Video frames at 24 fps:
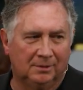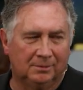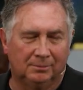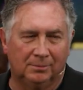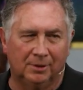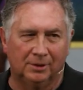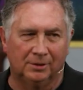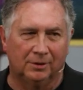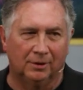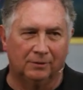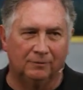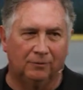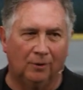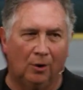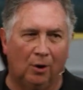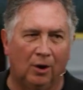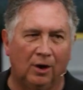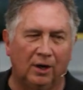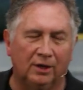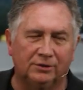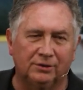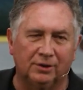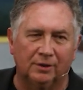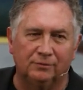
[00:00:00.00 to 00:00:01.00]
but the
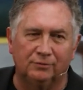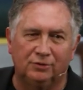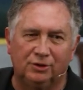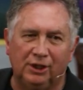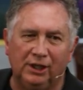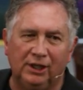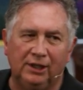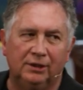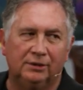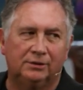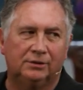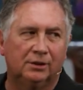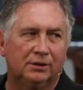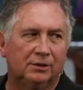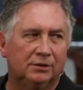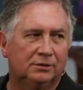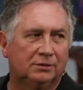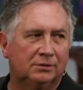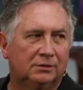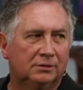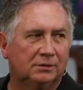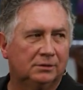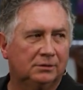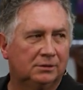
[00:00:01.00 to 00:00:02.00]
voice of Jesus,
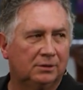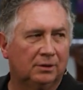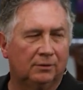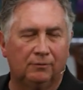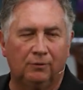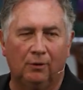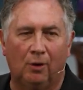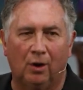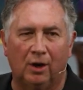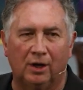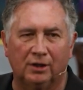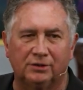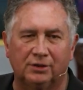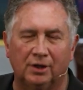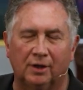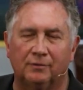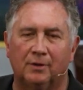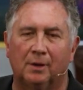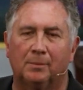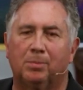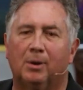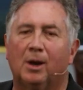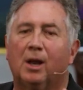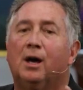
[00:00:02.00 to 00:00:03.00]
the voice of
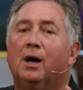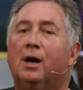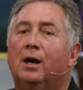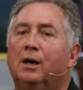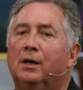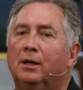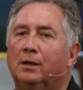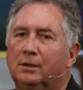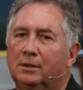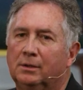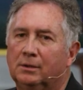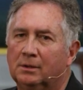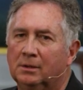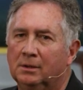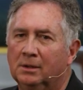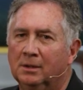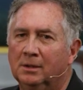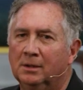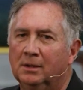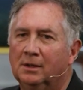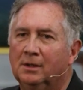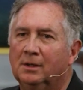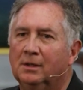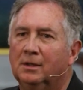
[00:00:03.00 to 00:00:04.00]
the blood,
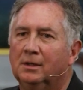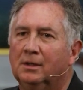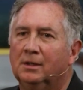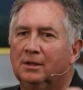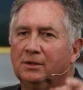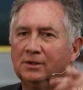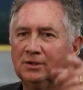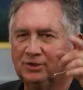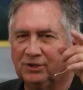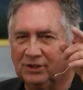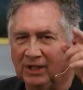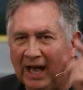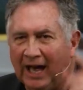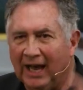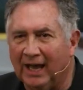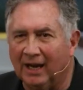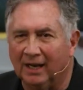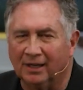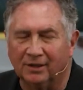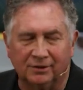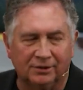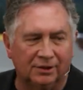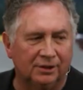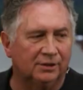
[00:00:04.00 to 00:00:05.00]

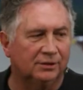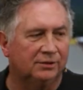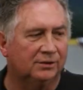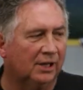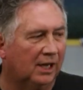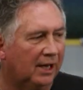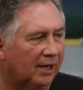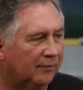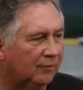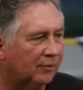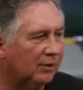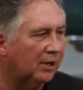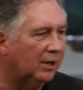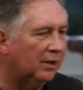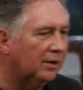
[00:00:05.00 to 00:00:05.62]
silences every